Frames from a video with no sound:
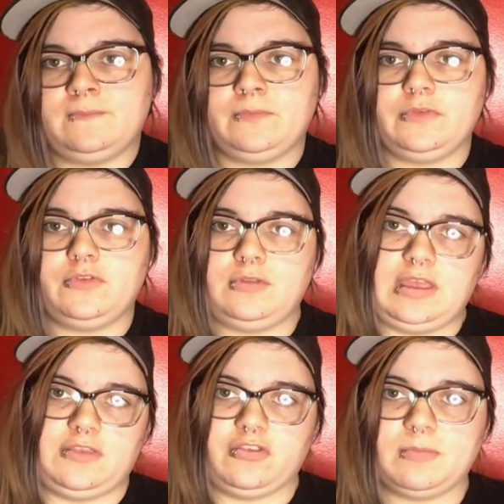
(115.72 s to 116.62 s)
to
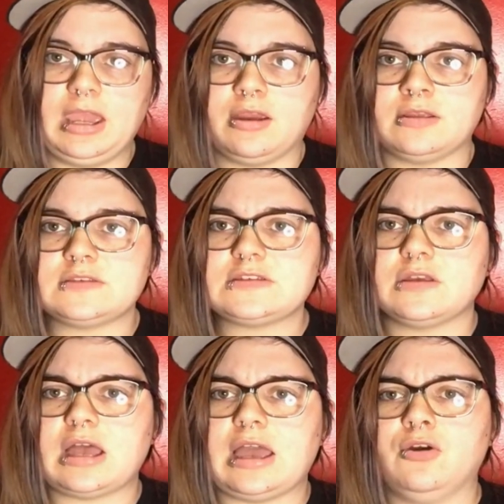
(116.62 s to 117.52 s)
Nathan's parents,
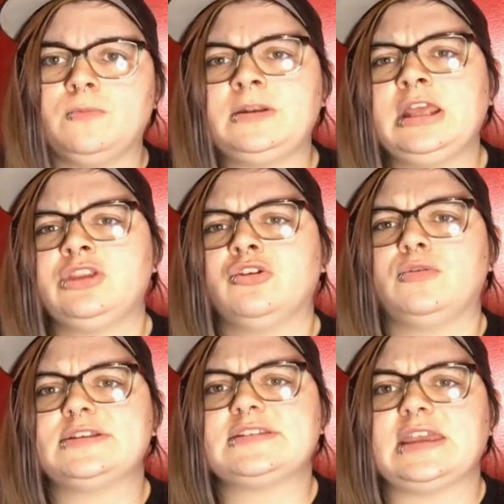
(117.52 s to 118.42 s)
I opened it and
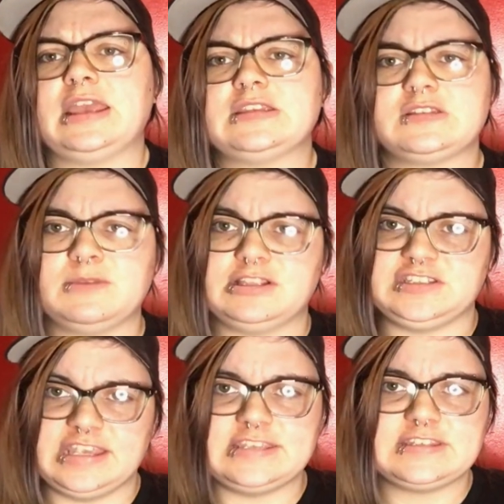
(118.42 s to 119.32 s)
noticed it smelled
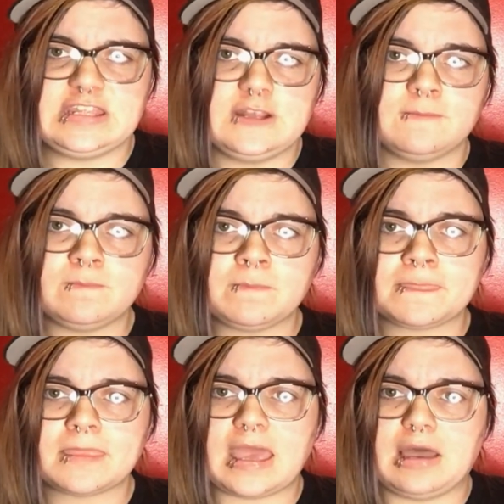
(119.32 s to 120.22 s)
yeasty.
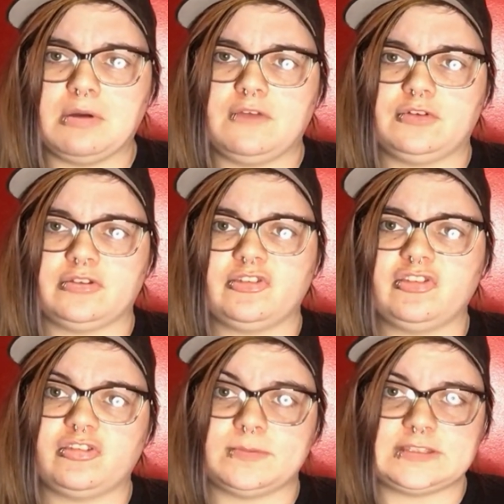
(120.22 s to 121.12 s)
However, since
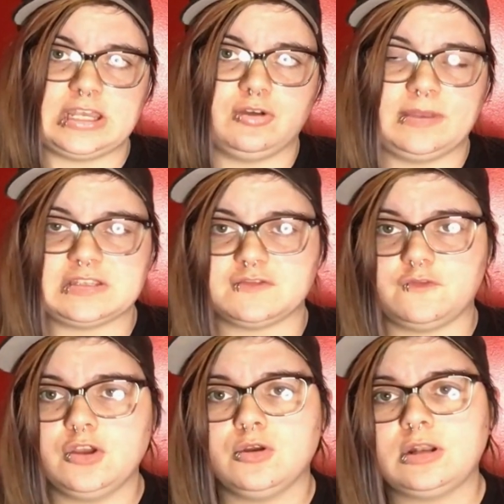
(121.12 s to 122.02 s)
it's a potato-based
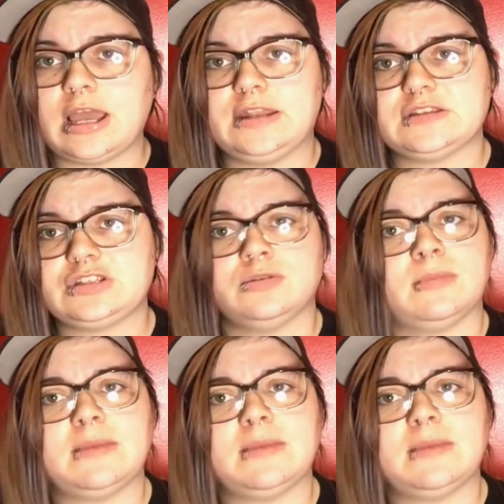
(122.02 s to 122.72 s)
food, I had assumed maybe